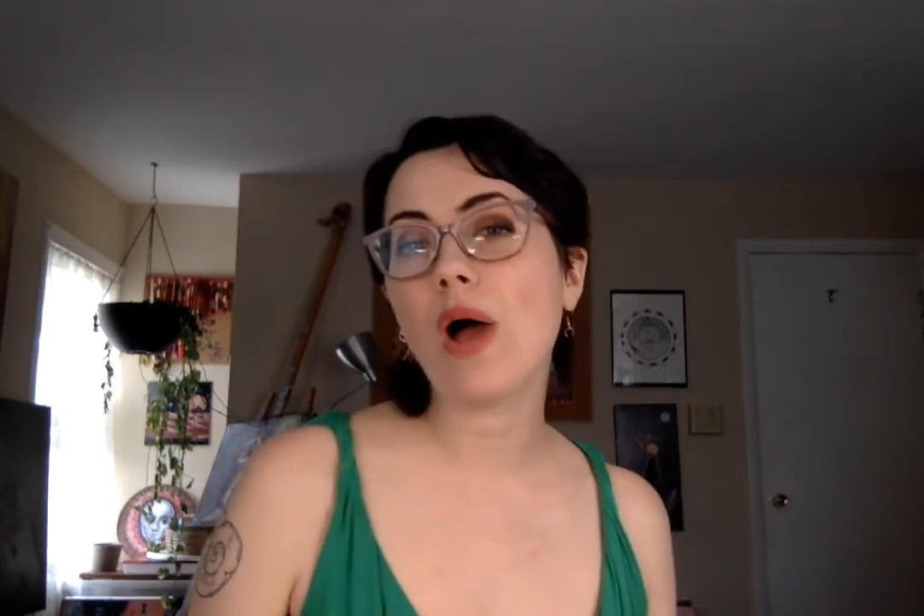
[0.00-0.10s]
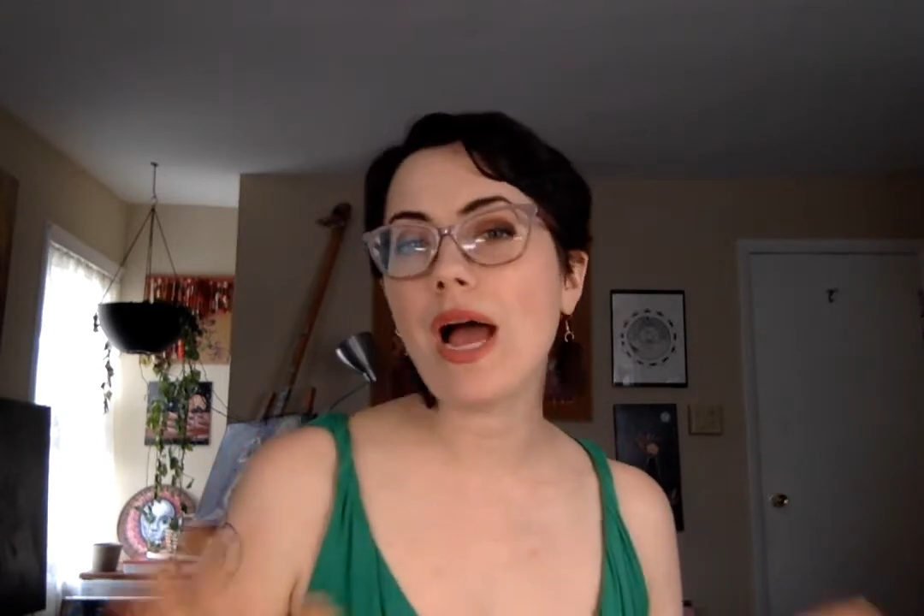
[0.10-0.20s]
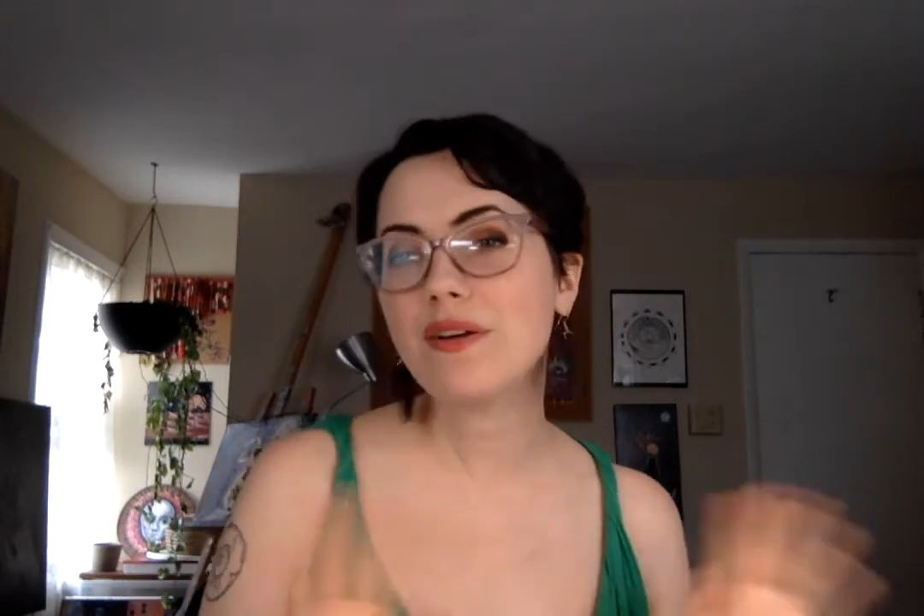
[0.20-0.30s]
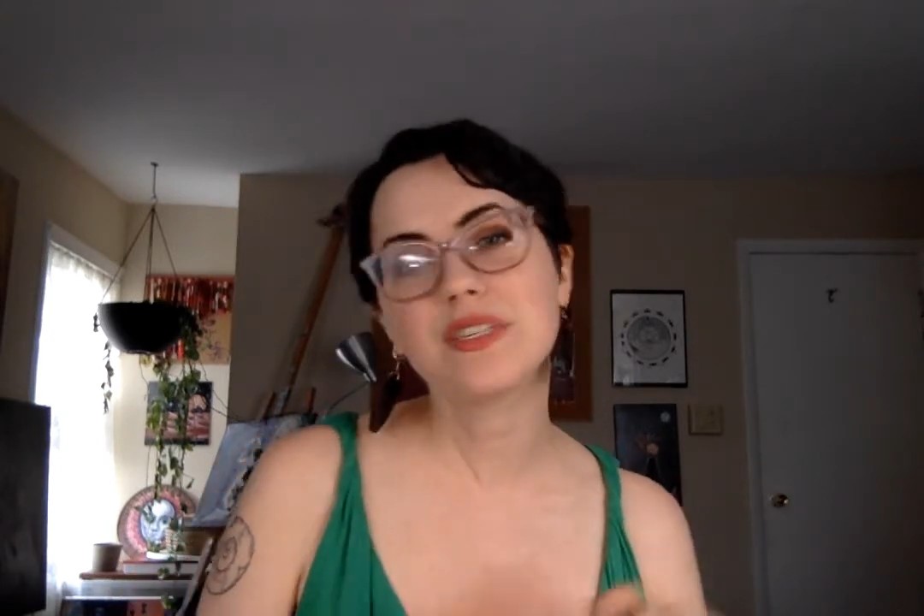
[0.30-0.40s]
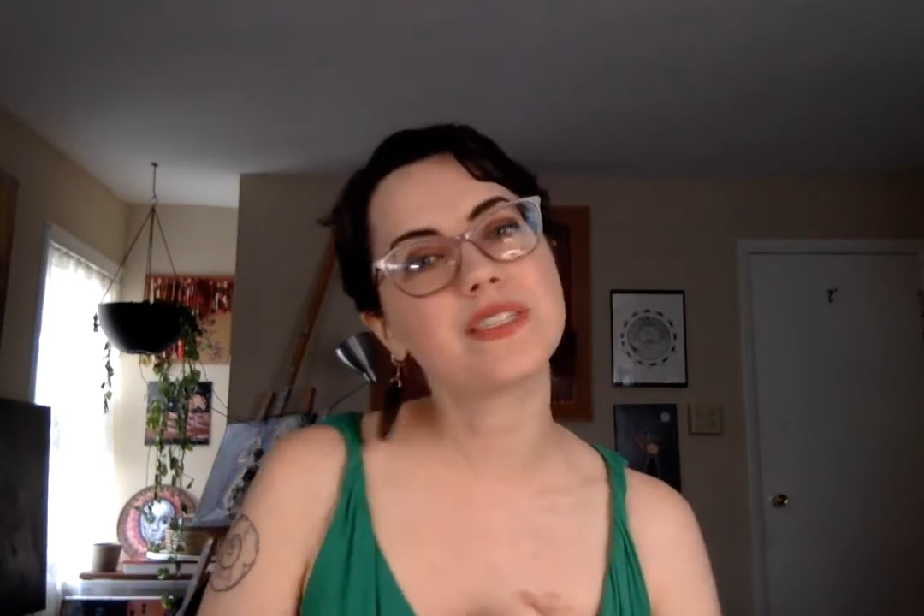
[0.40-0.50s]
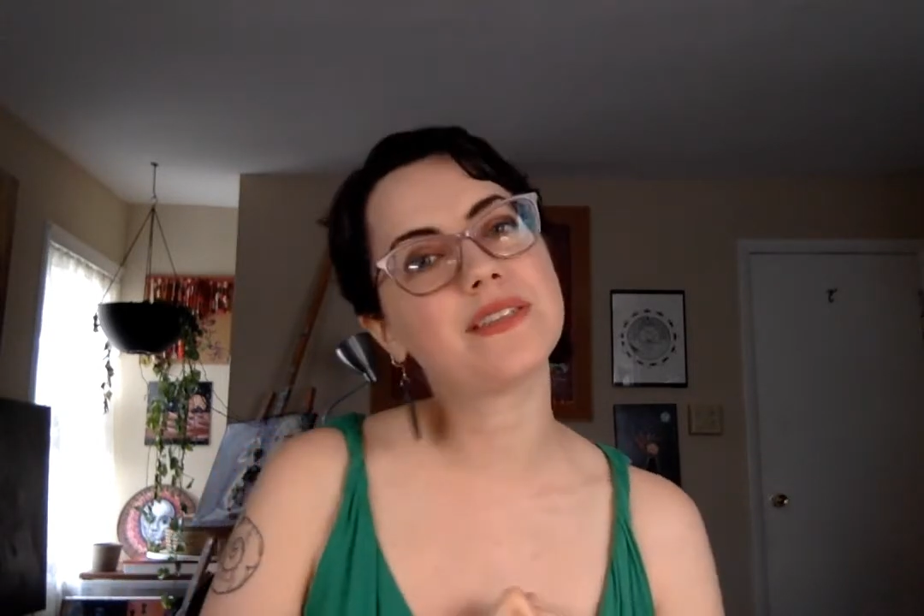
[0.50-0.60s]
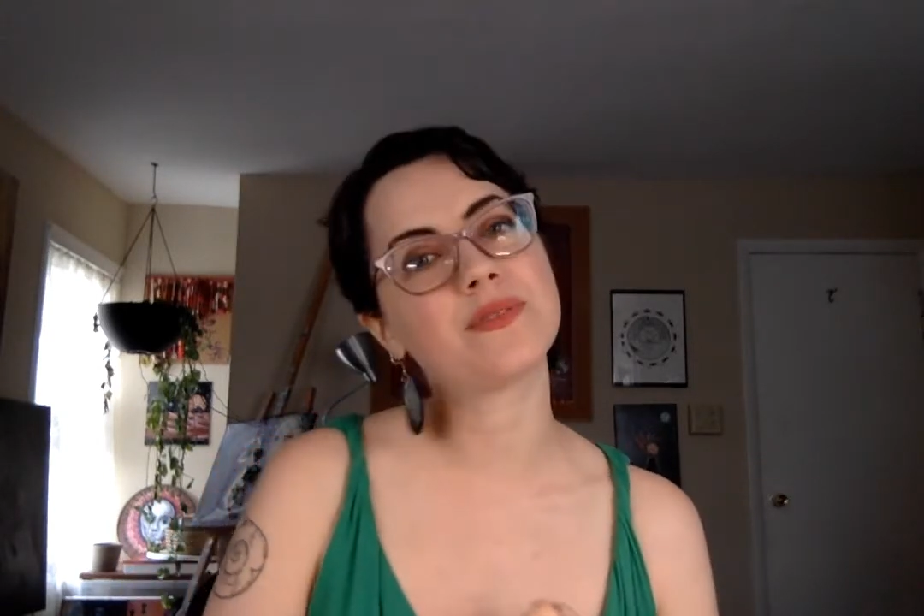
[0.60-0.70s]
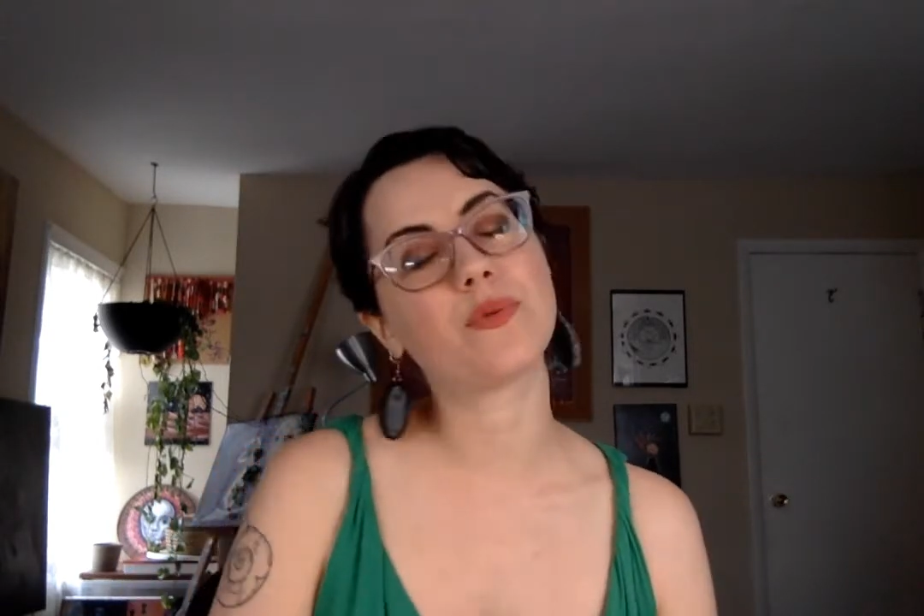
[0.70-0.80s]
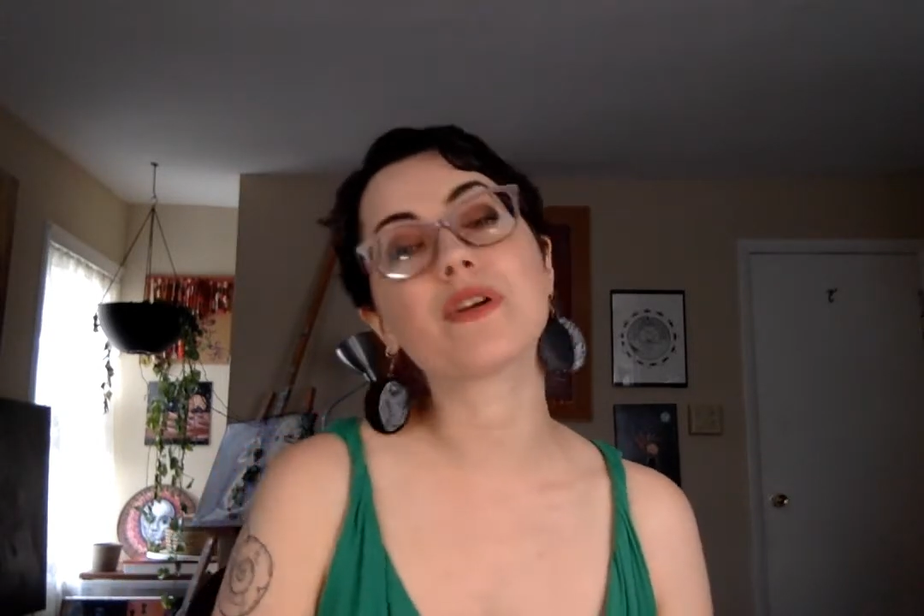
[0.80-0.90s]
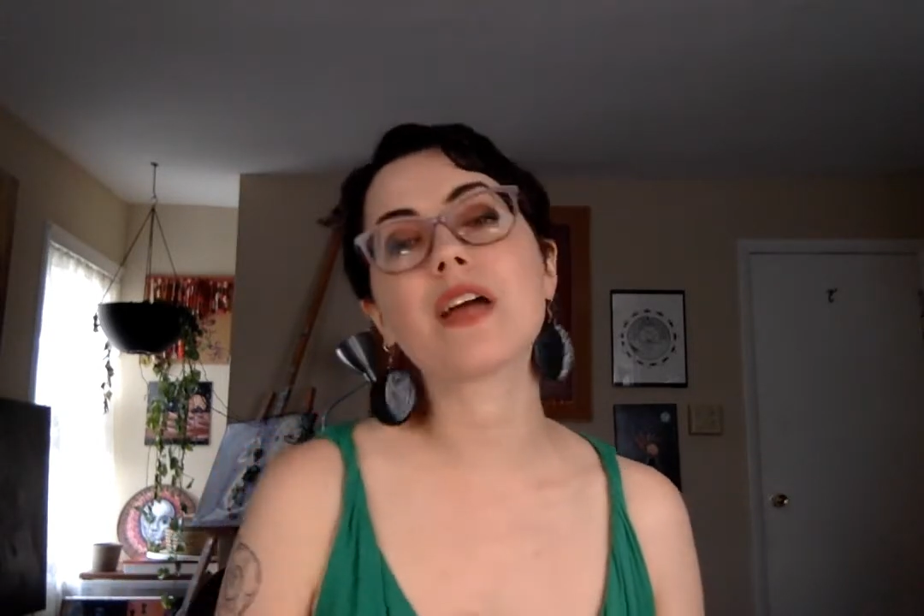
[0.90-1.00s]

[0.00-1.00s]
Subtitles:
How does this work?